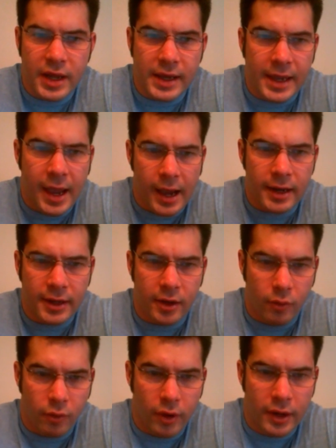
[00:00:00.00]
he can get
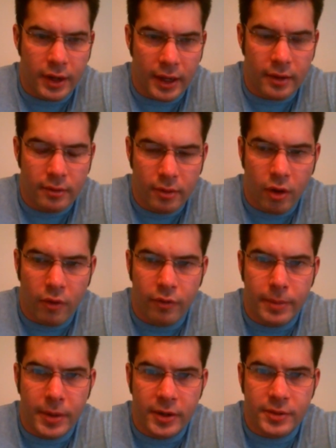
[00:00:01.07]
a word in over
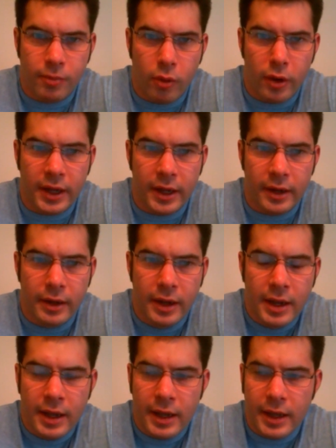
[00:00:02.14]
Piers Morgan,
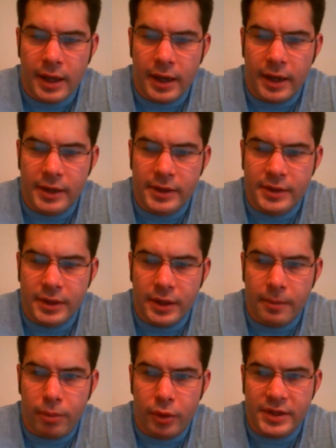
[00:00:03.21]
is
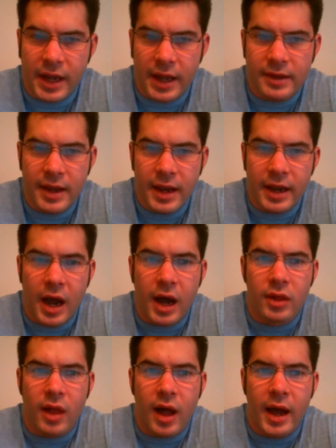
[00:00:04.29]
presenting
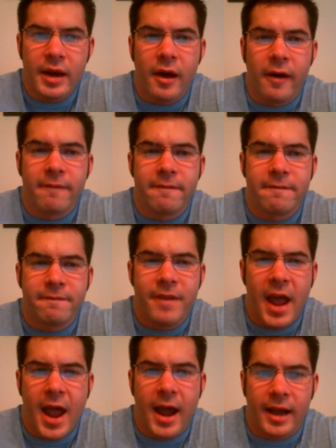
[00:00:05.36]
a lot of
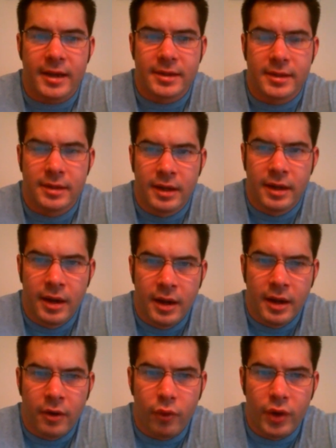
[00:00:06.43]
facts,
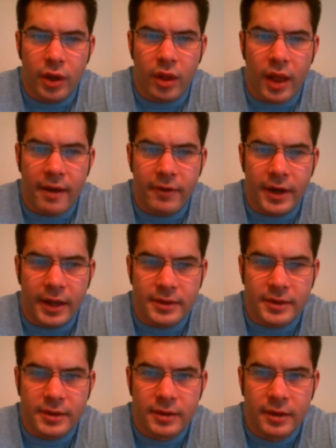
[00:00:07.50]
real
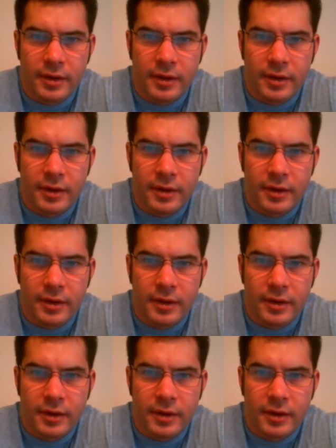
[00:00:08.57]
evidence,